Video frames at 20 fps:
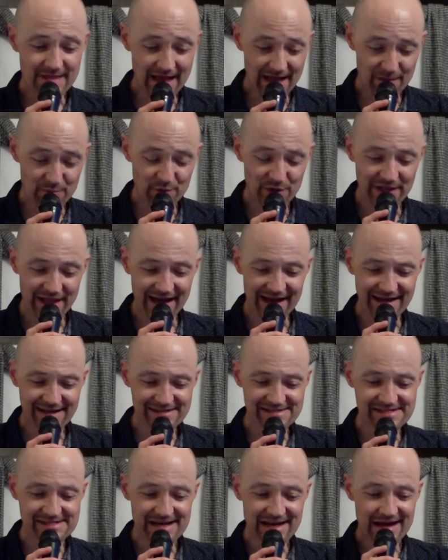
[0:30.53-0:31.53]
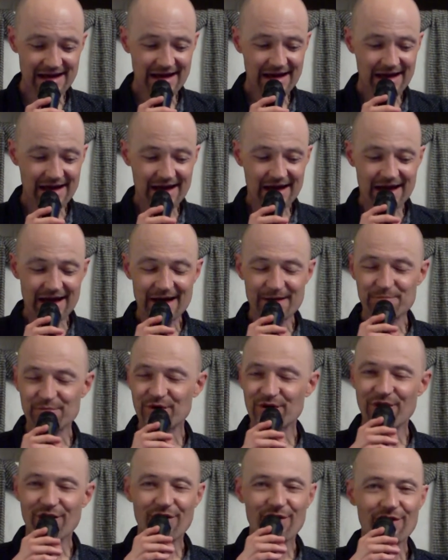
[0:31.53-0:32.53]
and relax and
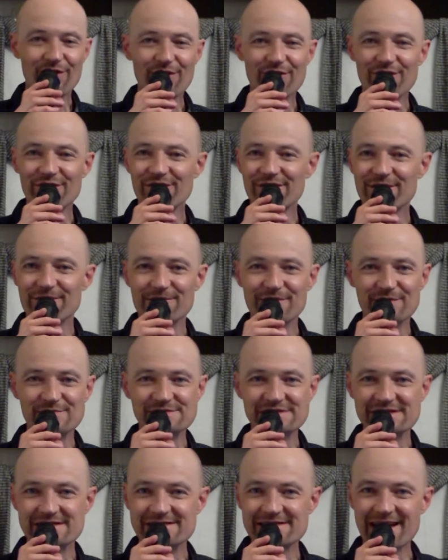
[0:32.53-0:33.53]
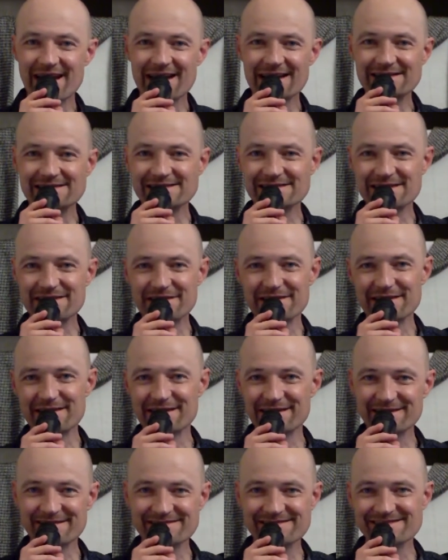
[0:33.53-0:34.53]
put all of those nasty
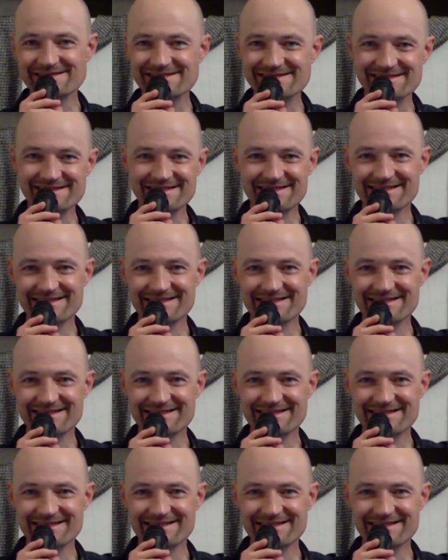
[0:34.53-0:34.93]
things